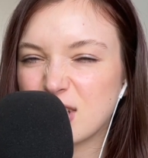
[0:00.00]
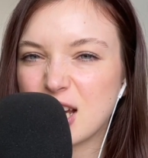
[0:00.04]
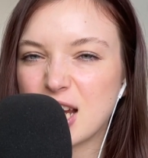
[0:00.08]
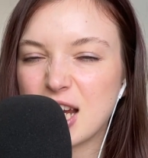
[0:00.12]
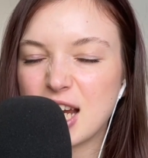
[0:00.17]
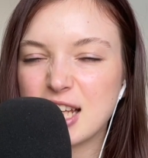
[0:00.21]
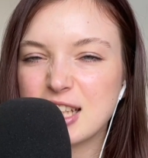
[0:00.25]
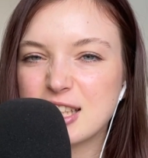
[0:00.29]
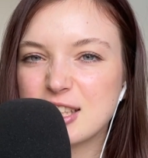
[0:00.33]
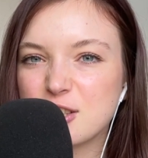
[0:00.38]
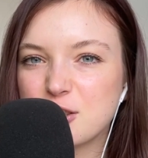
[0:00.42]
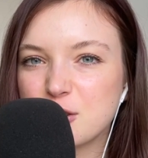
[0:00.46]

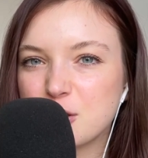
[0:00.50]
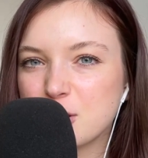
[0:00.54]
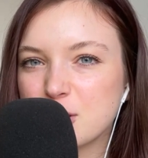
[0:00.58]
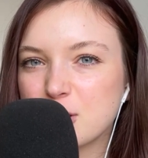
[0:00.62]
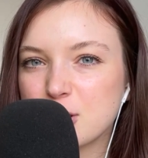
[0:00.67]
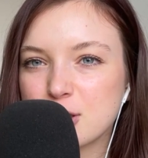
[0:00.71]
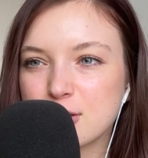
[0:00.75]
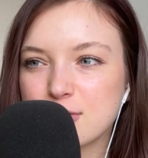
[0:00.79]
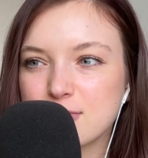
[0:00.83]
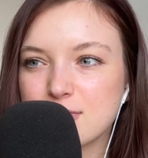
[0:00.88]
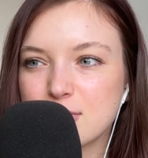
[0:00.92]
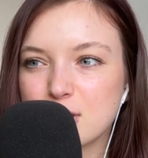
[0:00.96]
It's just
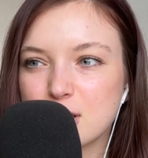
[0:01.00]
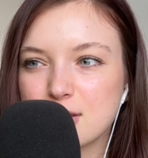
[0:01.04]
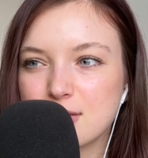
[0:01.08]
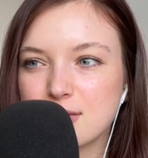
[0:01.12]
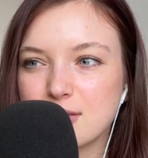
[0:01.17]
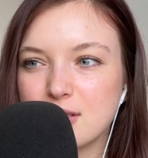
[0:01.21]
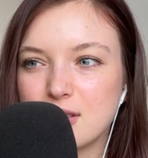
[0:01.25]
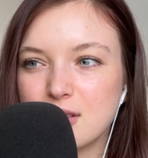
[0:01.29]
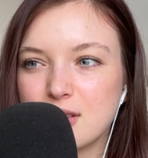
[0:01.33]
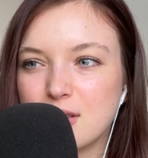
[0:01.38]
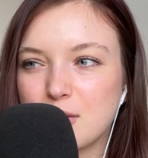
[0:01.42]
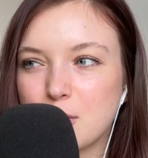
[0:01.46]

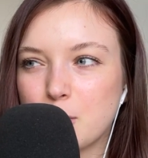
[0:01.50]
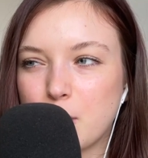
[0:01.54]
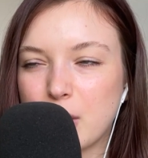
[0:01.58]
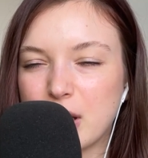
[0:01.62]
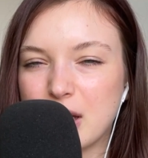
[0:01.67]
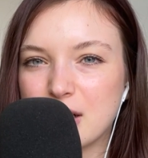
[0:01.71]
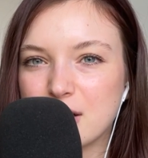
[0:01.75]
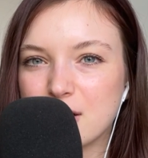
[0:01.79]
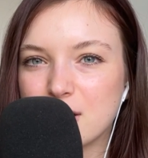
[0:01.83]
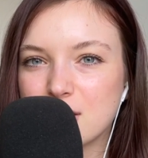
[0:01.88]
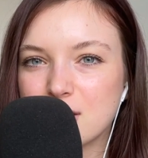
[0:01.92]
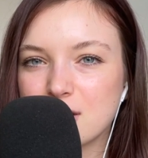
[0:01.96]

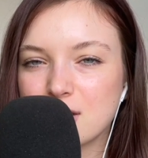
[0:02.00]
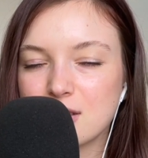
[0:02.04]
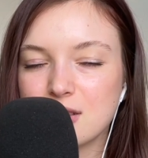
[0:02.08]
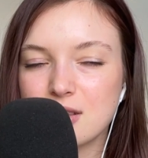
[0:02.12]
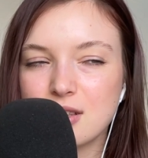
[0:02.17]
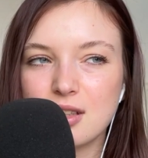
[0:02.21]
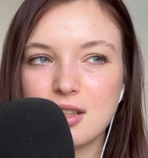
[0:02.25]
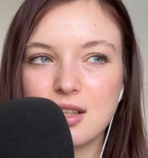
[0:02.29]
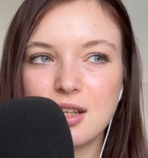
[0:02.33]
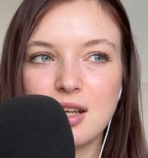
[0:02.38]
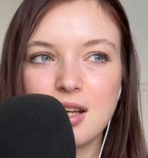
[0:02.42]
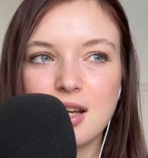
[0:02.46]
weird.
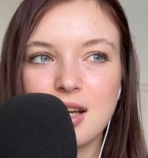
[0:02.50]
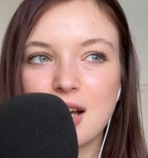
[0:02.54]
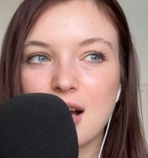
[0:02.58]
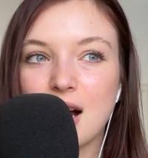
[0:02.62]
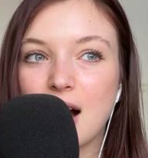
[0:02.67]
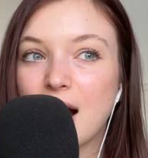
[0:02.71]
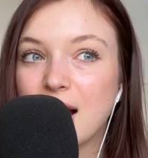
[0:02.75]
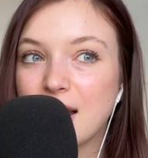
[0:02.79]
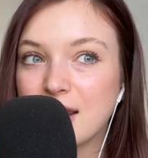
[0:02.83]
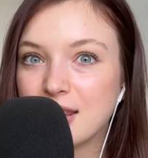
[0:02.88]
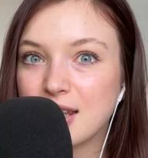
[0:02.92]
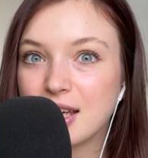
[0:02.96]

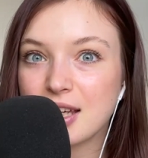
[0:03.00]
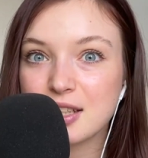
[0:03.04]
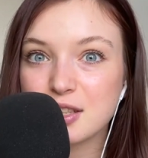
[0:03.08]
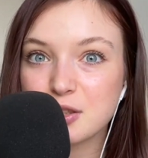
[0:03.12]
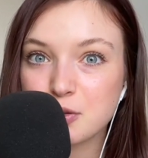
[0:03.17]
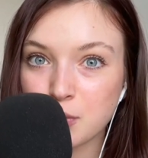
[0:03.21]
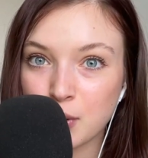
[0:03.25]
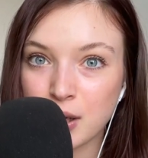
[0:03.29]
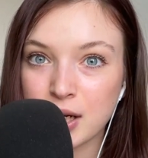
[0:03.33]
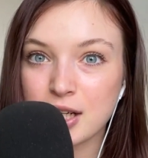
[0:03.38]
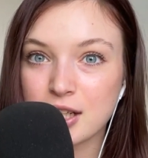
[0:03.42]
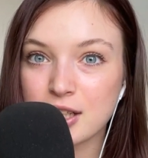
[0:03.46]
I think
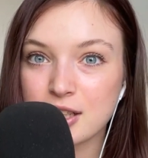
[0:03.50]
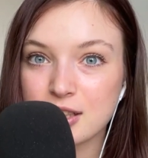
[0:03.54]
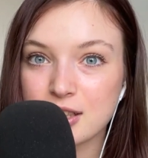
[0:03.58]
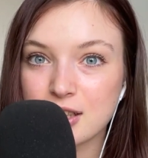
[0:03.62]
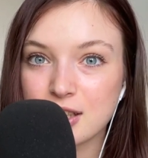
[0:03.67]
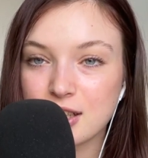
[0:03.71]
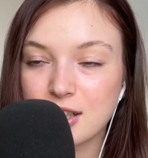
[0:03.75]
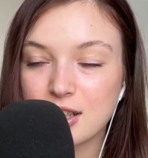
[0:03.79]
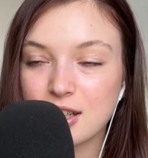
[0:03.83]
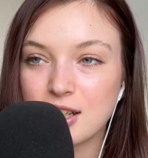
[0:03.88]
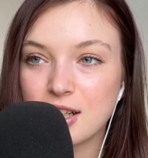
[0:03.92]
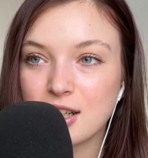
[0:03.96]
it's weird.
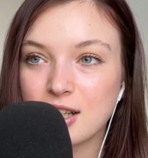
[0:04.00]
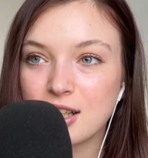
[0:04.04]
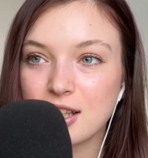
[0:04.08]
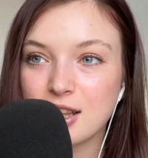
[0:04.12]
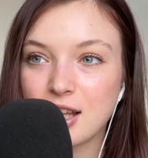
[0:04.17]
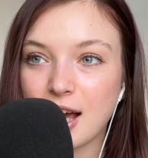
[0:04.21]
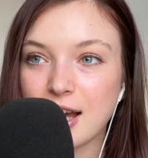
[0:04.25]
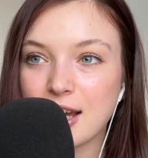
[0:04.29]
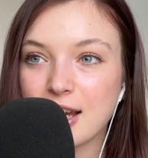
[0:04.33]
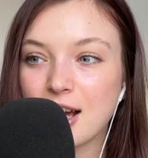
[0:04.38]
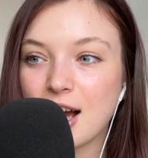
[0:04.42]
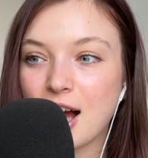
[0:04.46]

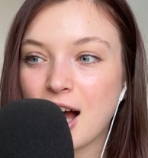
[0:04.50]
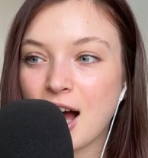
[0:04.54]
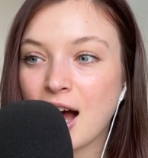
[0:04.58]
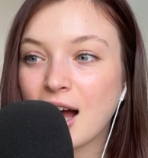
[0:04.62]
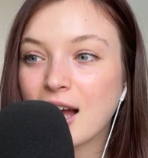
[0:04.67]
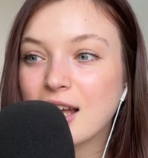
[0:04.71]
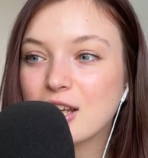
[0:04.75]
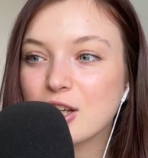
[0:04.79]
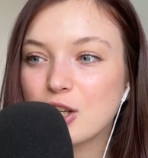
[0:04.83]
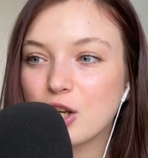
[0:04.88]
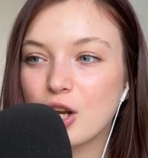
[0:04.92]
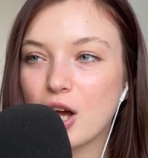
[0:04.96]
Like,
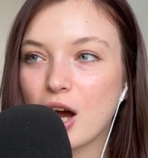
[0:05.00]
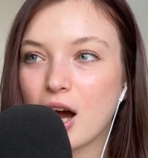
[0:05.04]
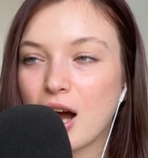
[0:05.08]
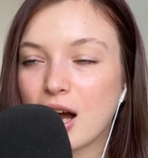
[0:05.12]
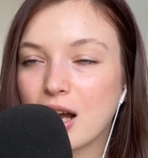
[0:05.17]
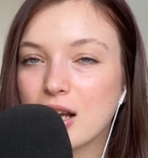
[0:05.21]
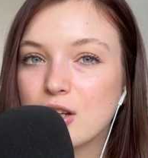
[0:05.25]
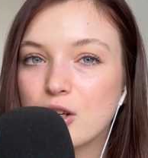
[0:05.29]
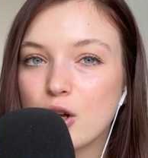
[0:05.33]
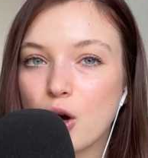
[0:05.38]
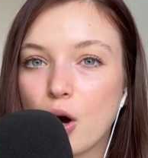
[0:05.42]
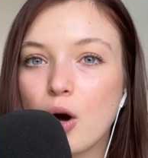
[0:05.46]
I
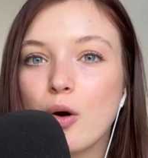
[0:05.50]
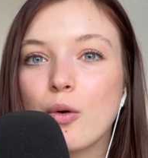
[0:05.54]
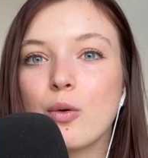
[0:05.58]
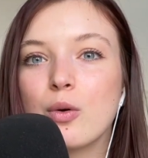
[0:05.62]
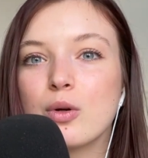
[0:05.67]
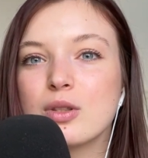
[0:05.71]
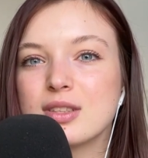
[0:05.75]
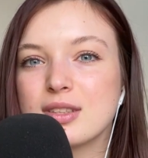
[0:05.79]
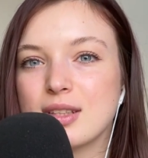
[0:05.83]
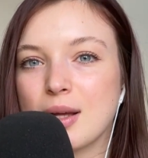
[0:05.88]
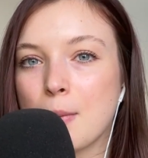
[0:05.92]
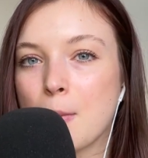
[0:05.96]
know
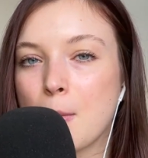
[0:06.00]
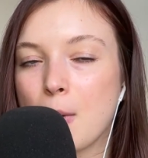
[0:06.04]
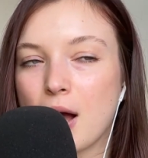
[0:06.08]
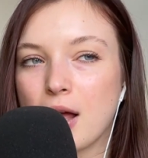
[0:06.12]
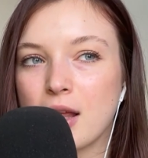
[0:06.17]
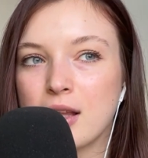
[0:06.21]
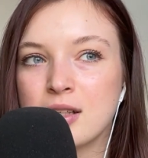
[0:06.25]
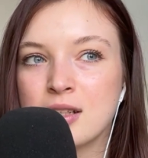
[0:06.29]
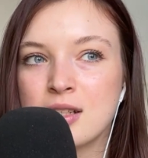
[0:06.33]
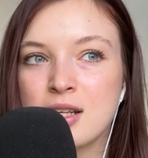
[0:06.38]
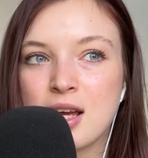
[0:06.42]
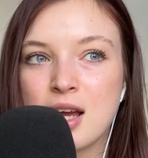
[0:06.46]

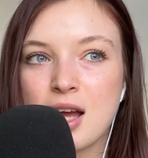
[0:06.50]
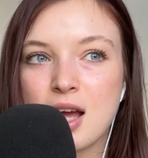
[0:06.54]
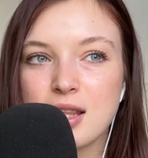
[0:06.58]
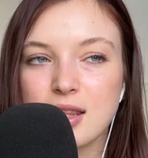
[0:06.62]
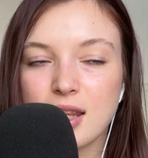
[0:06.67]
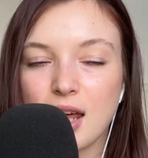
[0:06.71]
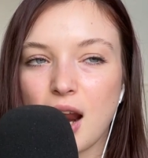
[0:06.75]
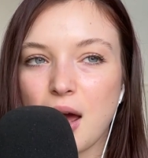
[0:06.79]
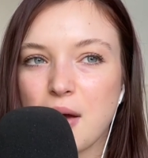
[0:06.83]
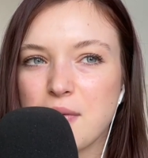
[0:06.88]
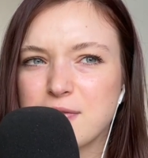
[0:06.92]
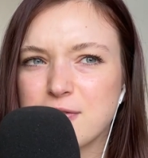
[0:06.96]
someone
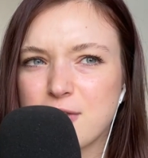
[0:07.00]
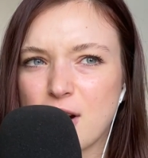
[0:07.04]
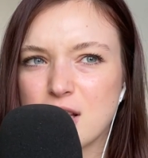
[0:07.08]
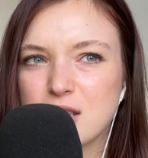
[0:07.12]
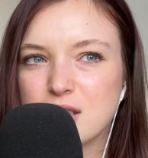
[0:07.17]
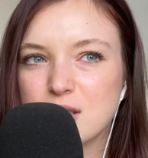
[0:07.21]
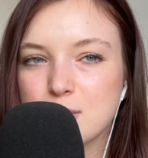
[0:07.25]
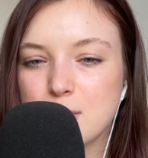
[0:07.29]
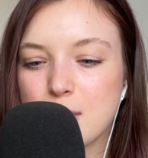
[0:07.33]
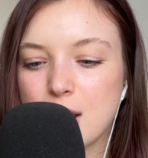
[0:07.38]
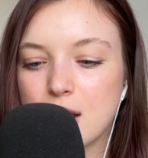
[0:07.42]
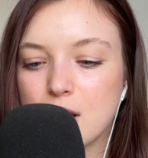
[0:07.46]
that I'm
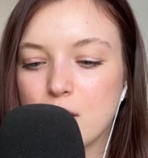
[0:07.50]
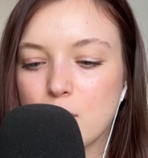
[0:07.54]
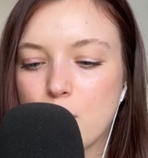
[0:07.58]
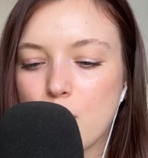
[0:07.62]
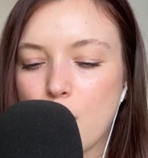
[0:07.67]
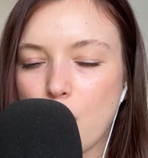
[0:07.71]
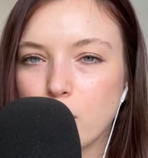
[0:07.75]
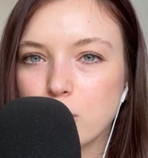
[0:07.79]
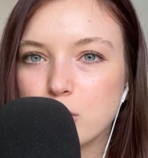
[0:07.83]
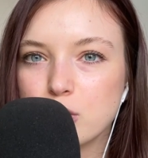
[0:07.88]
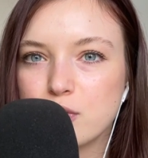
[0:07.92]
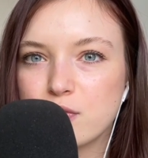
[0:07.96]
friends with who
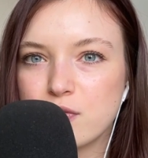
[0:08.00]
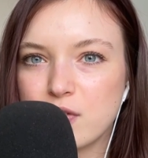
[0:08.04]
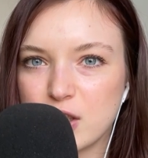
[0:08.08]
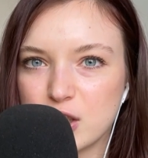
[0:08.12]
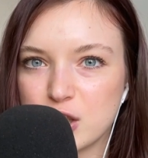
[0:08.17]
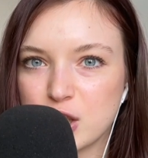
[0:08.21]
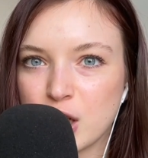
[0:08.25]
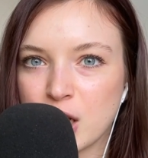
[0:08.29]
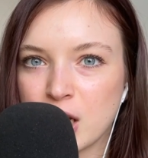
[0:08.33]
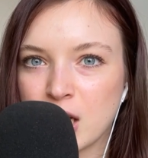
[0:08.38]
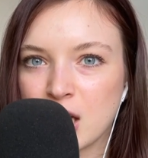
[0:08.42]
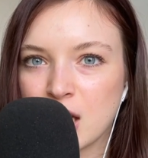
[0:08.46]
goes
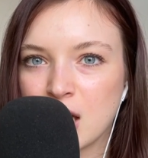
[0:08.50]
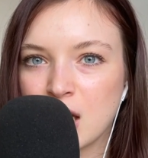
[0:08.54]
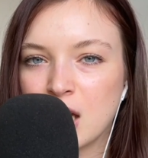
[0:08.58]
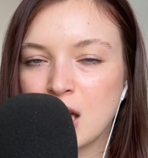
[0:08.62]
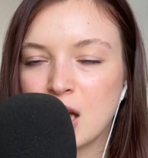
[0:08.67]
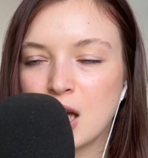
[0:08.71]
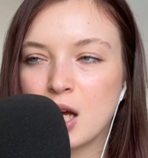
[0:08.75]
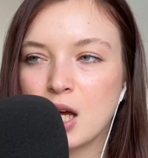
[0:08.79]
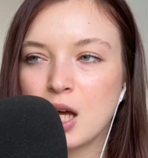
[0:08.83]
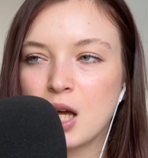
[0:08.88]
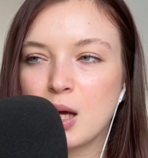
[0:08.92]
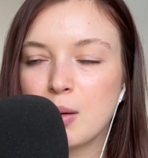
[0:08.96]
fishing,
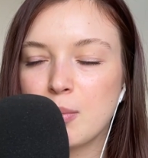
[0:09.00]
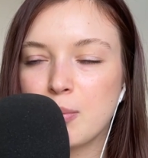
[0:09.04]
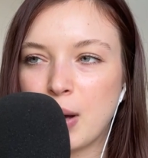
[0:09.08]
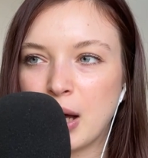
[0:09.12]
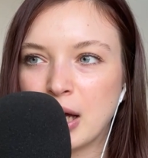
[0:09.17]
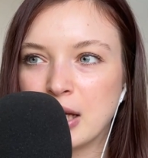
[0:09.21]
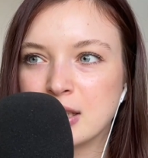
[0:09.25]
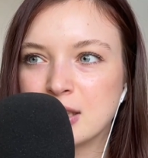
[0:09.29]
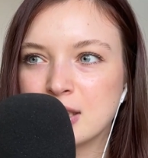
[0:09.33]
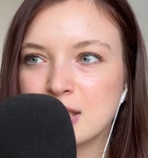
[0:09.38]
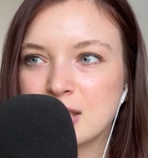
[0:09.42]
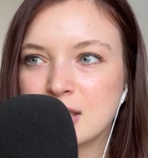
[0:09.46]

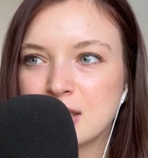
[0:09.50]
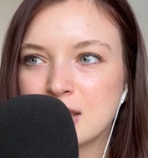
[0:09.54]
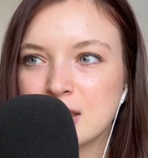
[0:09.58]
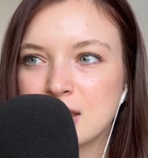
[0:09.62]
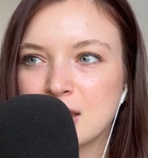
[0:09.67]
but